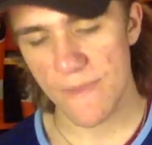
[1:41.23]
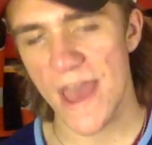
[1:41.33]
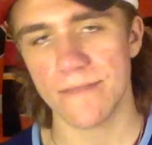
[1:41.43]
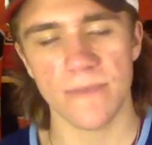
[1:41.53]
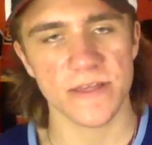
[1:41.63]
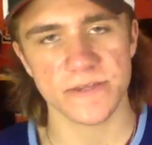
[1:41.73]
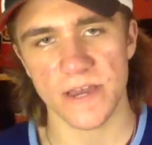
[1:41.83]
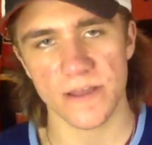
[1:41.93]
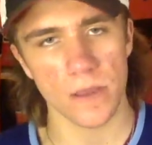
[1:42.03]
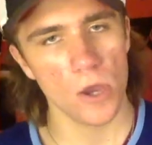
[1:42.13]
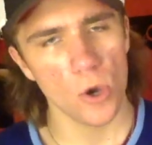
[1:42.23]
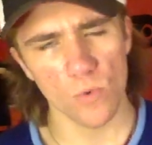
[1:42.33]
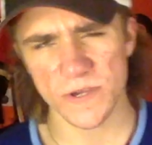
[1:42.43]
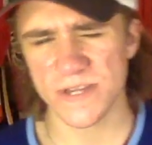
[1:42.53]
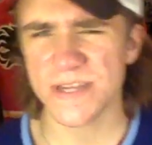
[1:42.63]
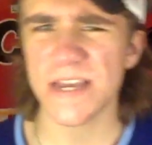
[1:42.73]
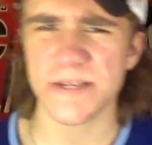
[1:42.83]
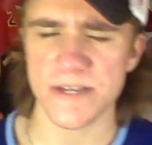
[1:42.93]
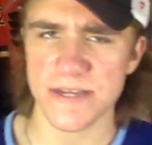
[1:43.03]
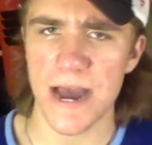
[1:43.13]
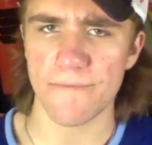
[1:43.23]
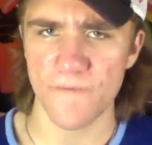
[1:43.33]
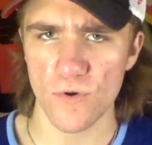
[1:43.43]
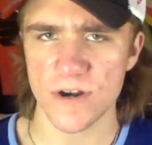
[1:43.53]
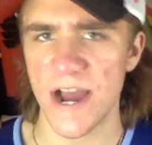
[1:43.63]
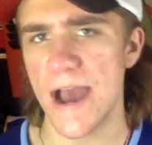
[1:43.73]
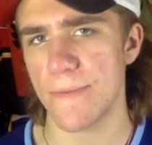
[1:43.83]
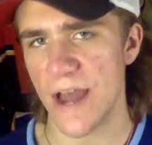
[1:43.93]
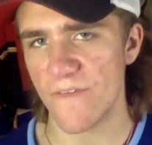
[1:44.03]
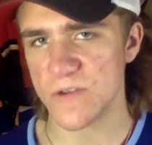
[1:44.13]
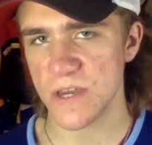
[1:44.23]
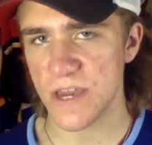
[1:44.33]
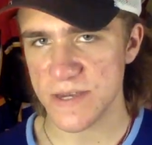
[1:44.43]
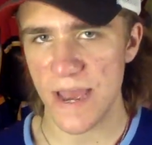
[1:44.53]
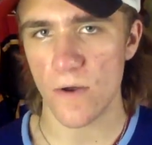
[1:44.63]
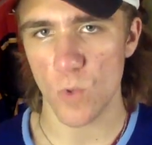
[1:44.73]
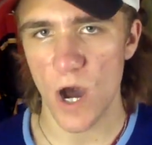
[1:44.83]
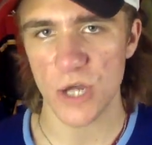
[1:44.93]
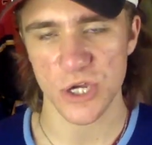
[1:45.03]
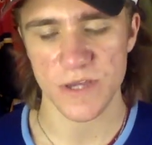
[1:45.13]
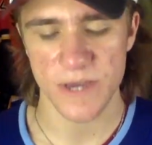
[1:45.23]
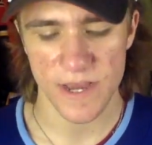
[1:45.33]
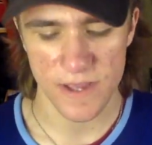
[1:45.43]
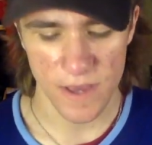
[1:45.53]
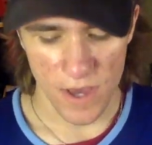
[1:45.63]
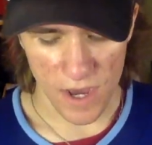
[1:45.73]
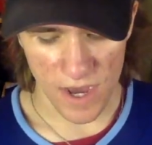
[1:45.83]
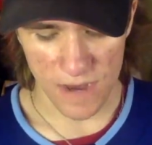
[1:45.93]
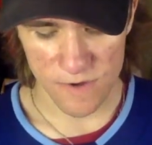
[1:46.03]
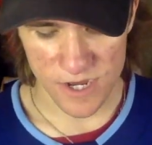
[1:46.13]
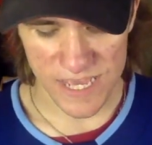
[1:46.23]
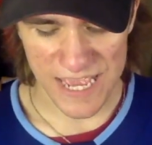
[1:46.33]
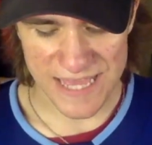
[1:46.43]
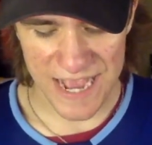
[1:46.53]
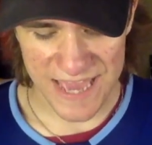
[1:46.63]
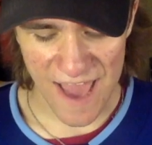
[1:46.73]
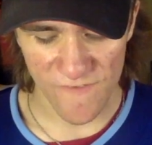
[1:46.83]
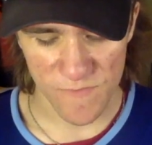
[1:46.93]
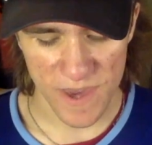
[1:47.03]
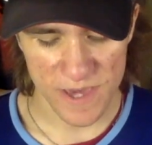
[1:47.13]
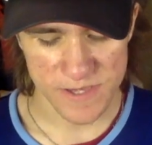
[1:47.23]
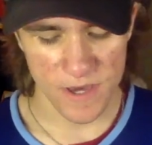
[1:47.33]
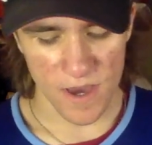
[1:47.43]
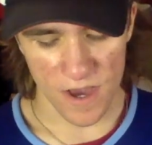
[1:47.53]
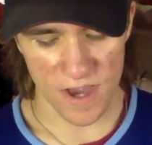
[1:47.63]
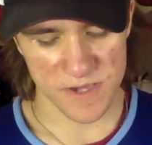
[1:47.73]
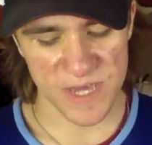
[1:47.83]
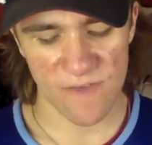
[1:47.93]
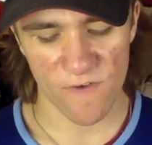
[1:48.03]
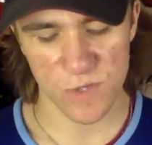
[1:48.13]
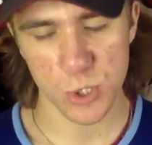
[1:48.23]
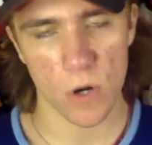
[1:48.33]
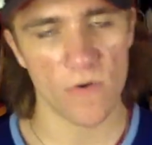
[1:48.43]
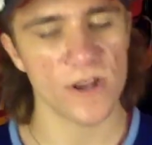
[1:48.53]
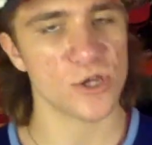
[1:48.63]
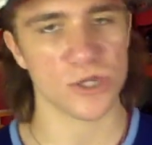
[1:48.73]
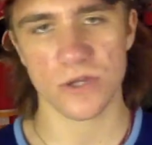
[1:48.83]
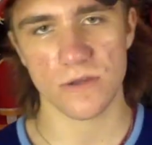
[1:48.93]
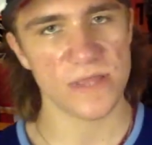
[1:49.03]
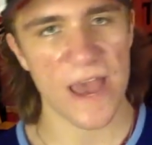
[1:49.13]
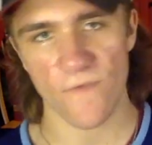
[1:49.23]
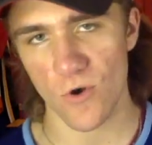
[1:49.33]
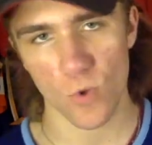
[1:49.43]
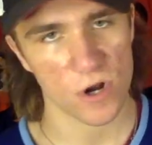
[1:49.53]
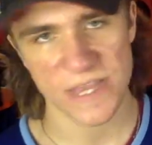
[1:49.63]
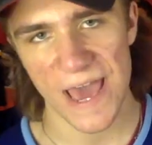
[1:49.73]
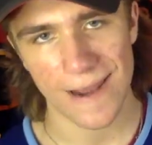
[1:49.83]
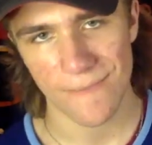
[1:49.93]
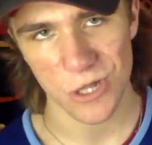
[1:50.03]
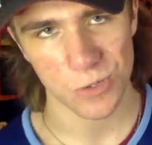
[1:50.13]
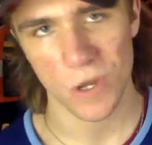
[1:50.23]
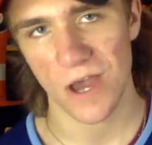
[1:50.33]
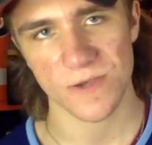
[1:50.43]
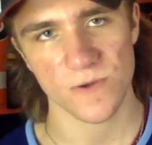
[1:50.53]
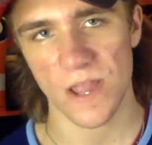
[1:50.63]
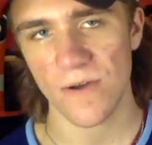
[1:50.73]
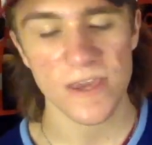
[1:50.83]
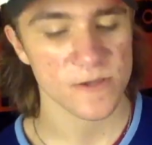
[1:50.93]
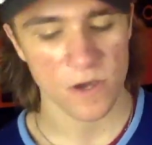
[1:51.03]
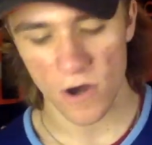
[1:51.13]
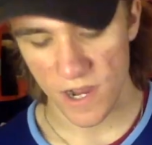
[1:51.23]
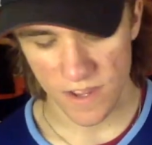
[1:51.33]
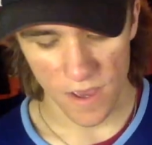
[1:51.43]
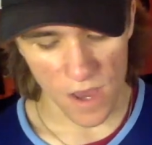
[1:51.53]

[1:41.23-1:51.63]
Edmondson was a decent top four guy, but obviously he's now in Washington. Good to get that cap space. Same with Drouin. It just never worked out in Montreal, so now he's gone.